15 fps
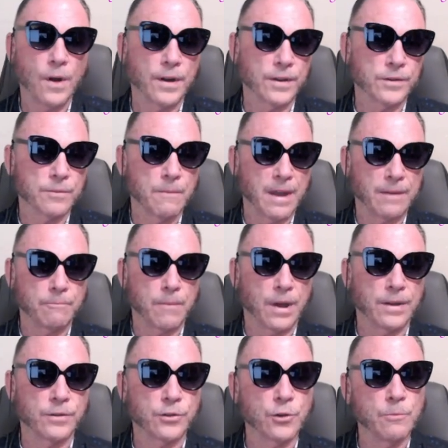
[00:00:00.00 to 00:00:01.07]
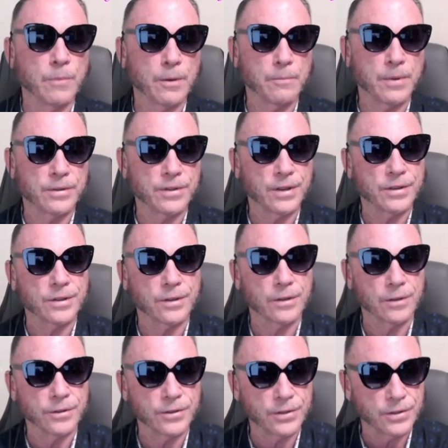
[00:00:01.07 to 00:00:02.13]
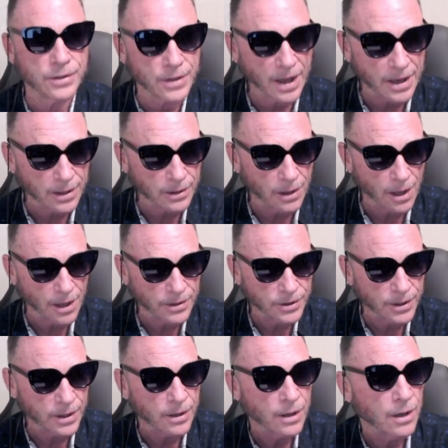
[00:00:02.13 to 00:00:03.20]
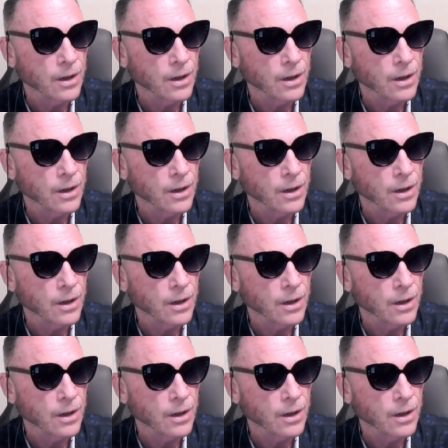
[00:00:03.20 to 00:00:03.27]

is meant by superpositional state logic,